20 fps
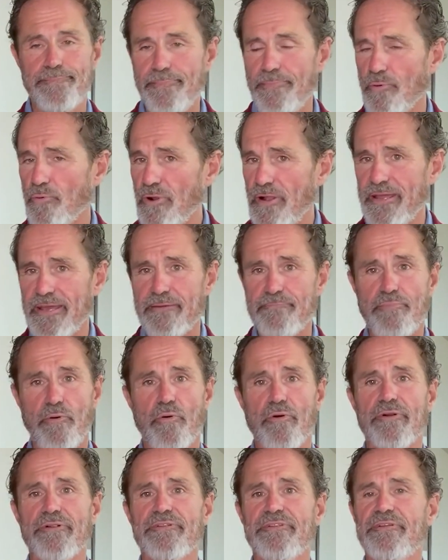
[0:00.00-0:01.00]
really
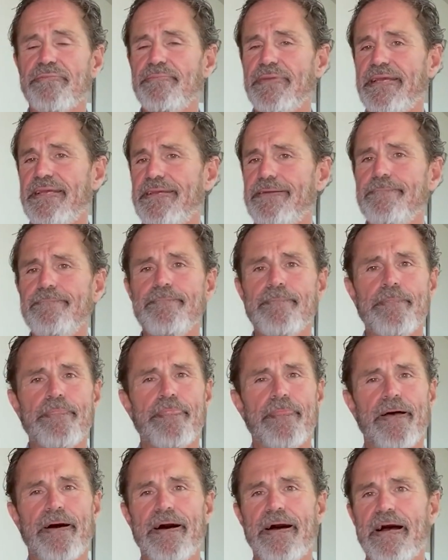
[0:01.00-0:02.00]
important to me
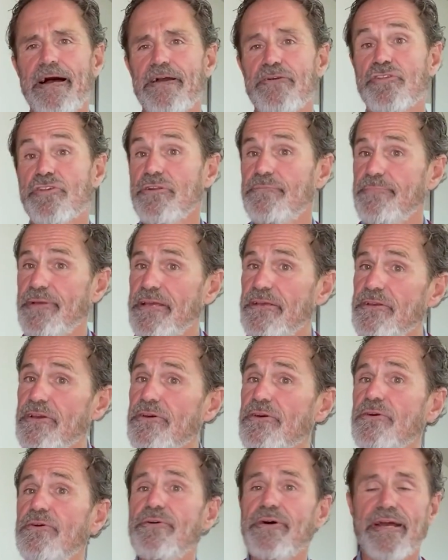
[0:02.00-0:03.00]
uh, should be
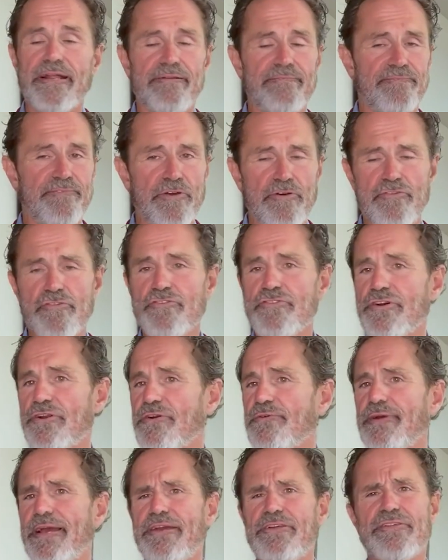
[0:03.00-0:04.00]
you and future
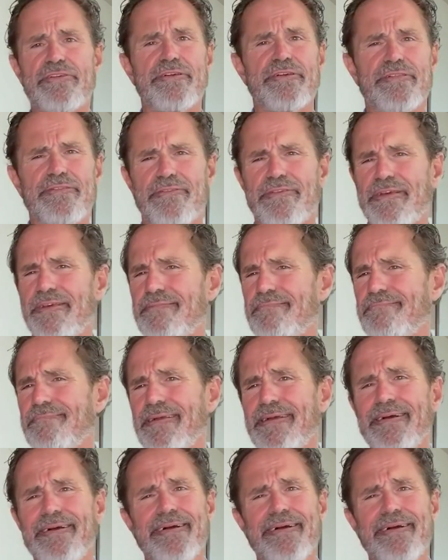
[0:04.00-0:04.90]
generations and